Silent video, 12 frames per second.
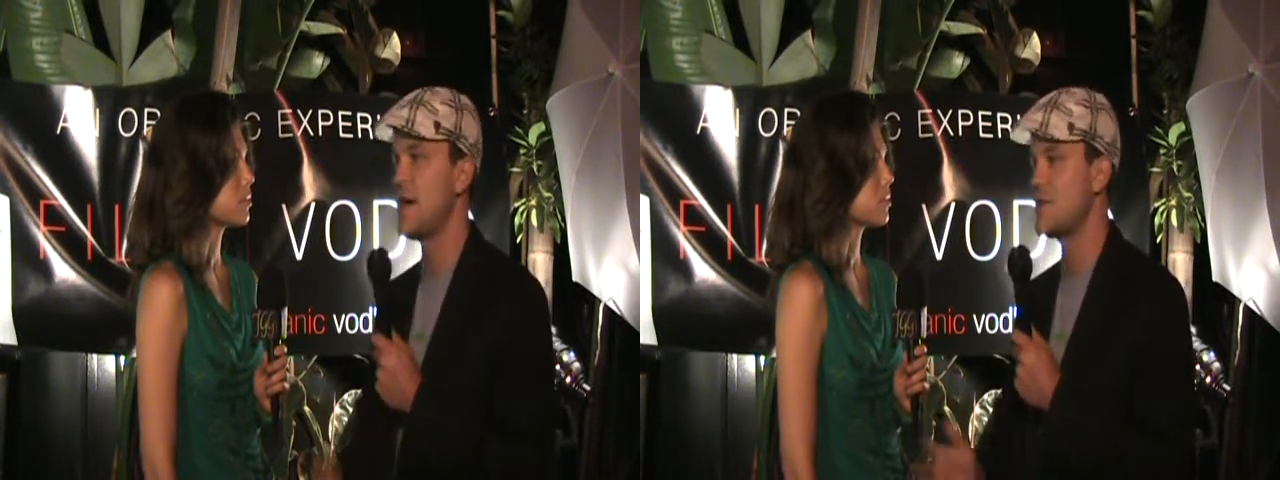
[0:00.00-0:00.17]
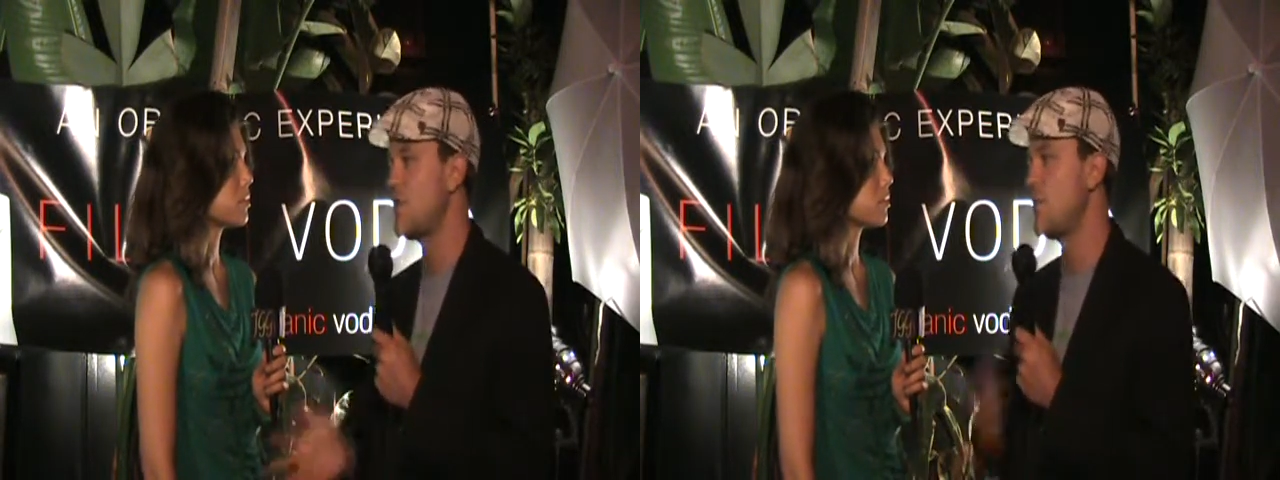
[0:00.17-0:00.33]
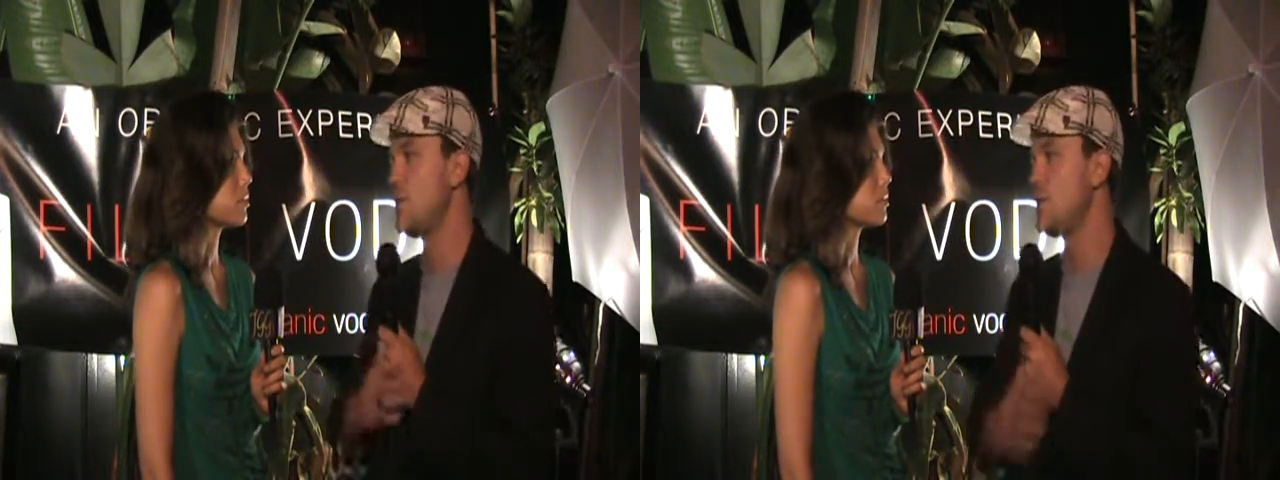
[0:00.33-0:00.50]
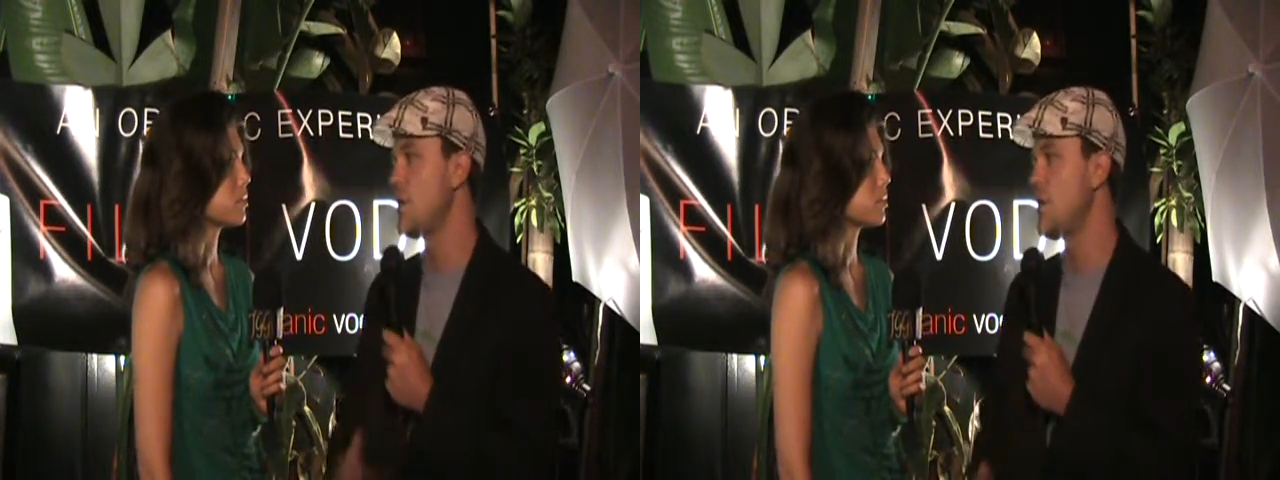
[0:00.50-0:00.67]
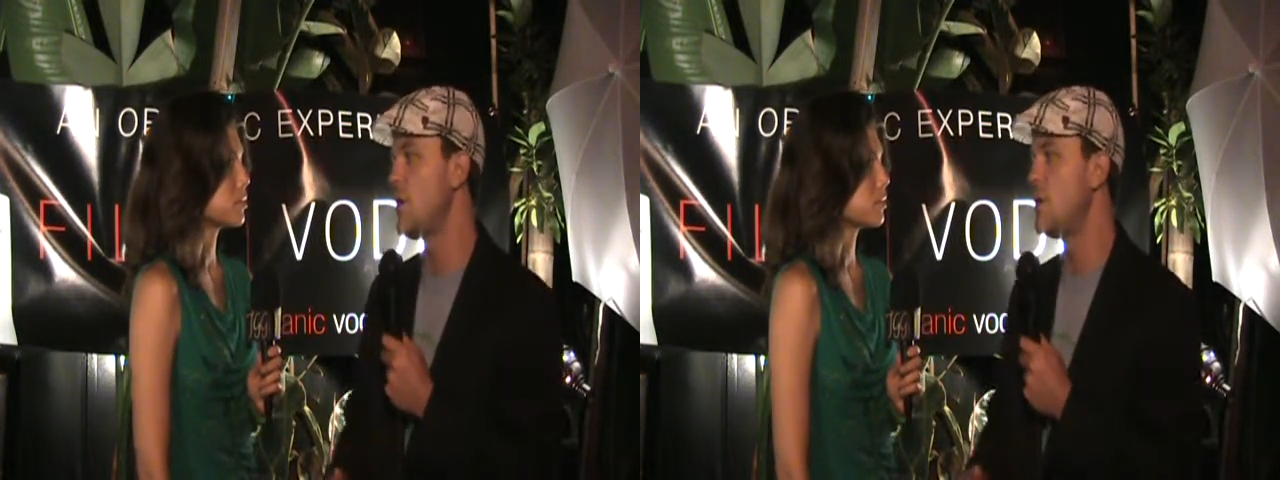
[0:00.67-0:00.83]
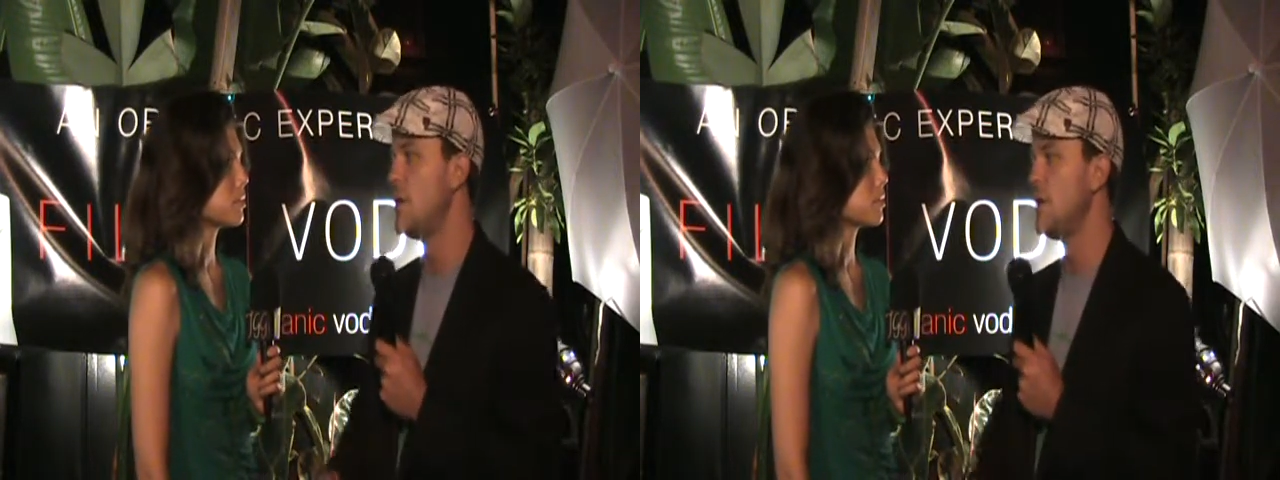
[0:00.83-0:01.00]
thing, fast food,
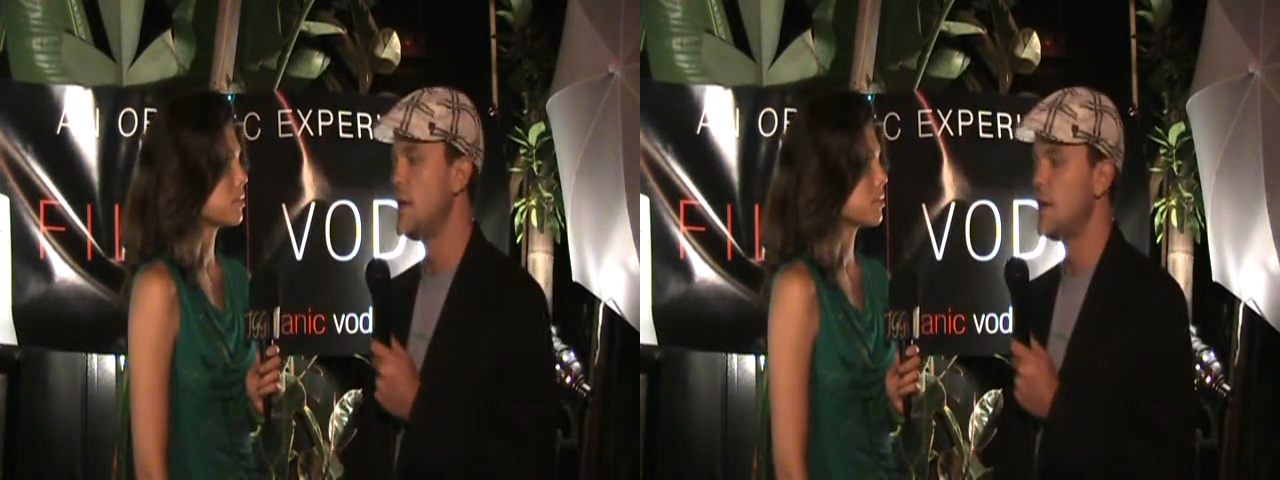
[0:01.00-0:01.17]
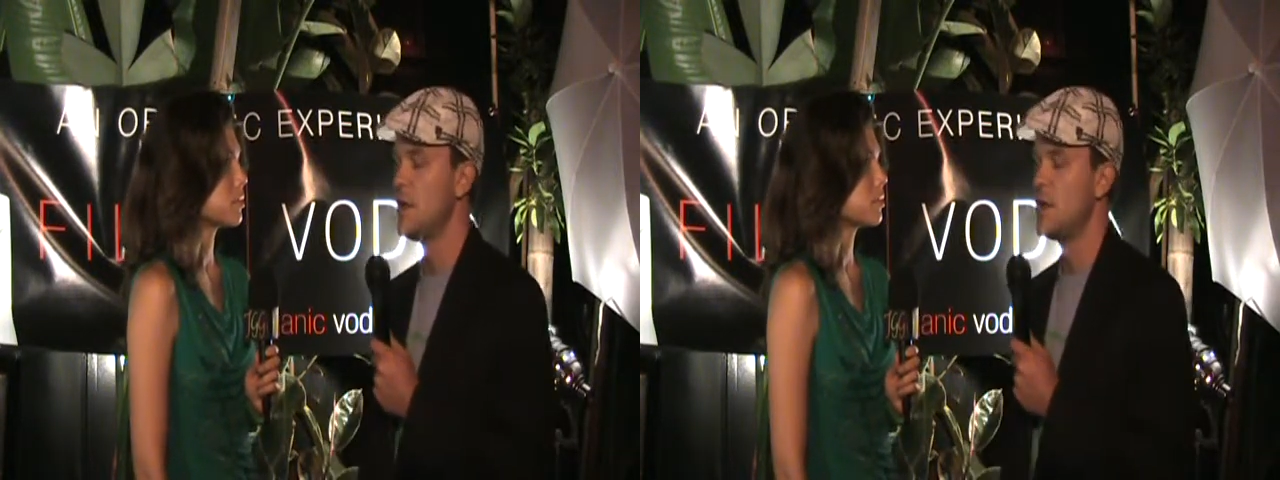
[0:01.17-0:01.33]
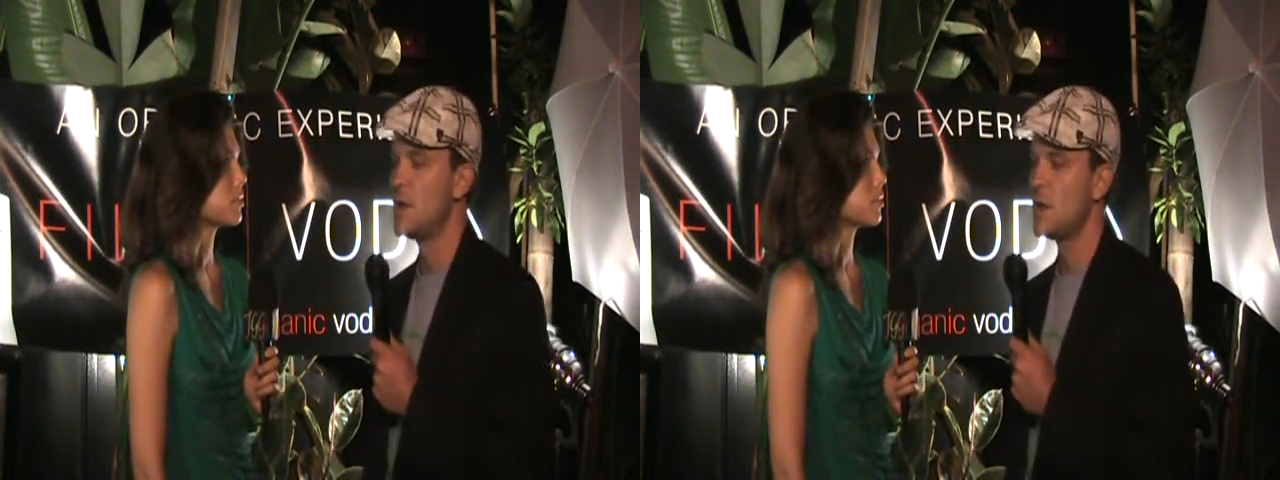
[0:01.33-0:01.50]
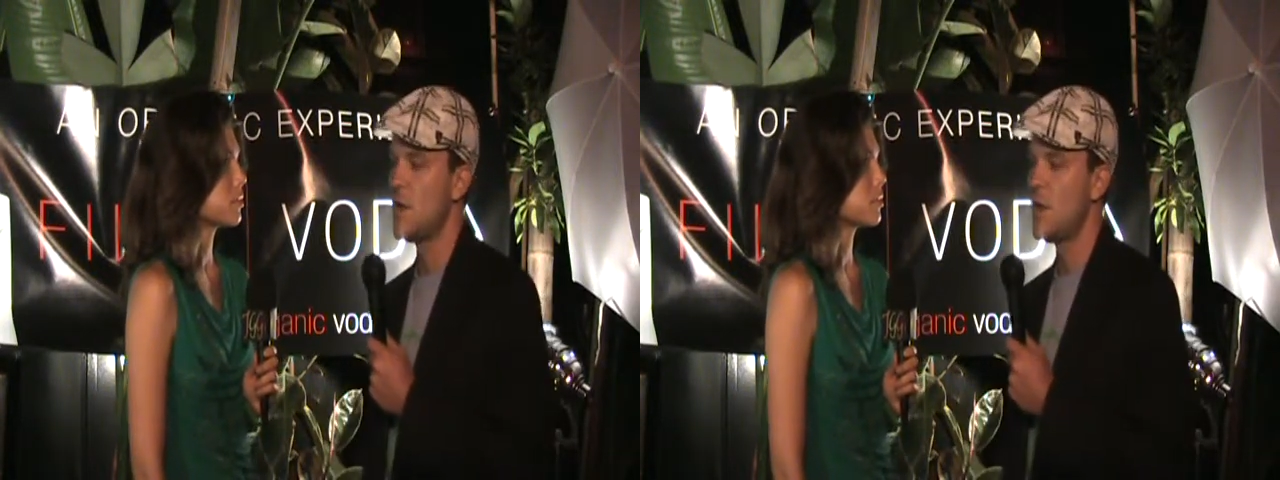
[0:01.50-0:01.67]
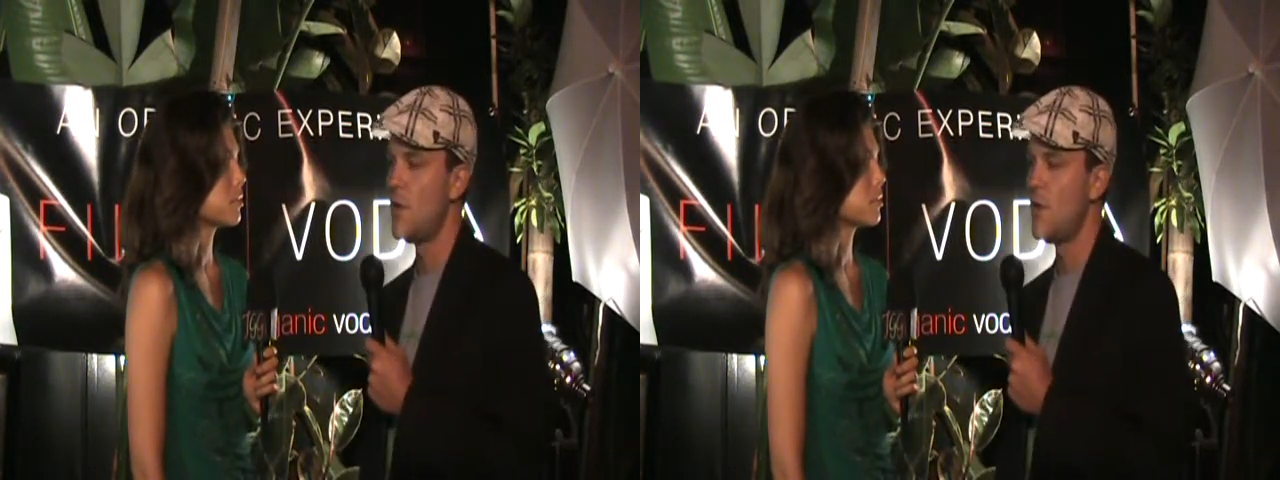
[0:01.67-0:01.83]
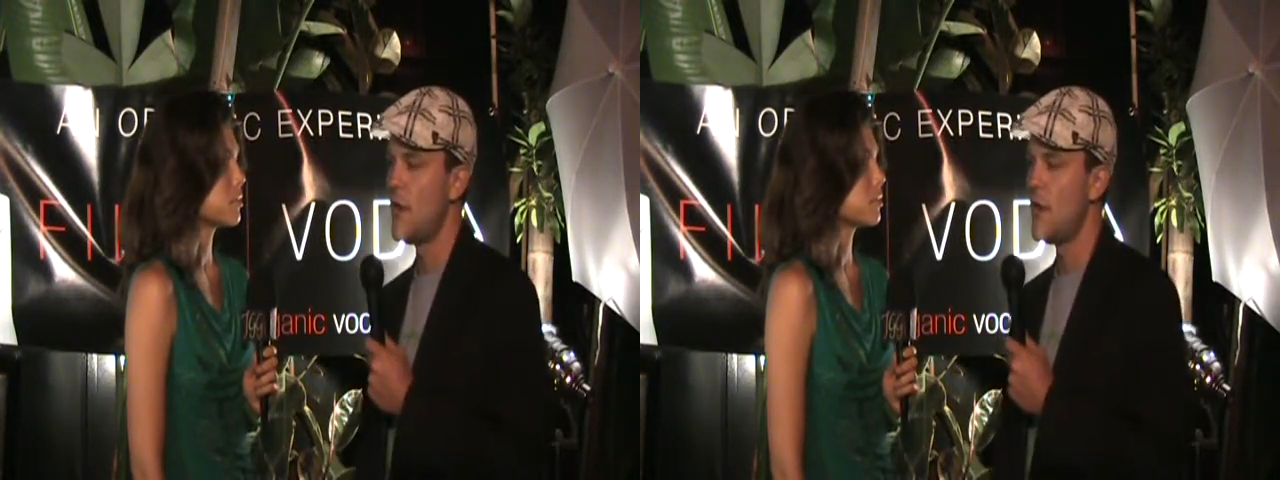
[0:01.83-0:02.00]

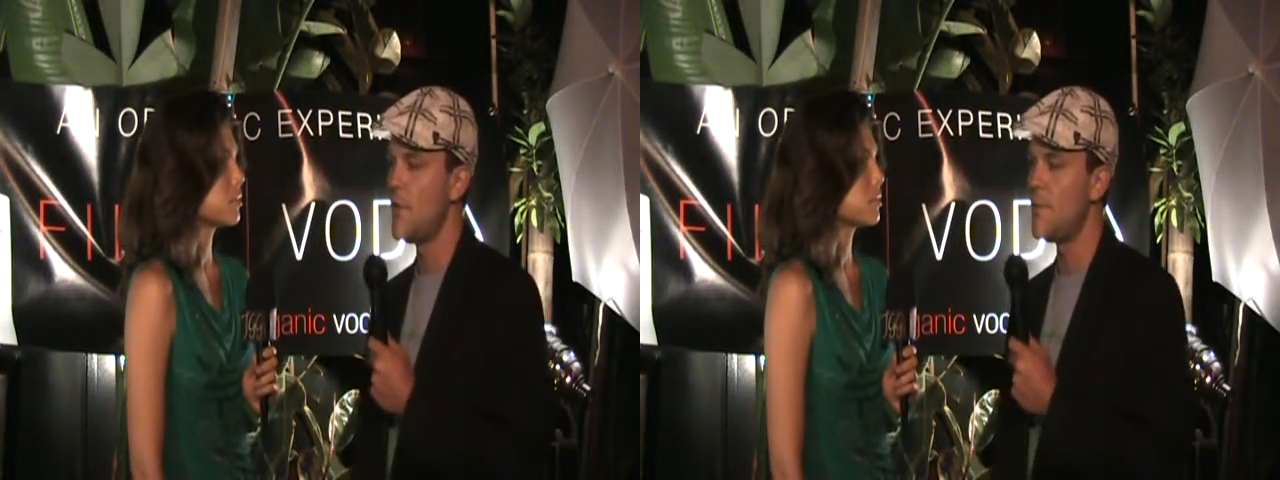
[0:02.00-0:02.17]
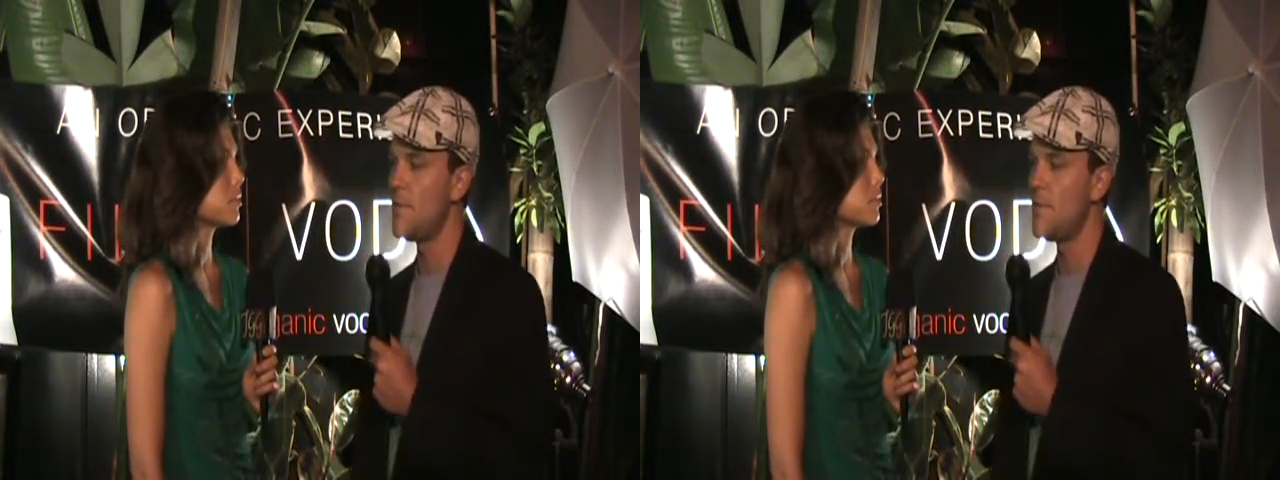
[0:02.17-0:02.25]
So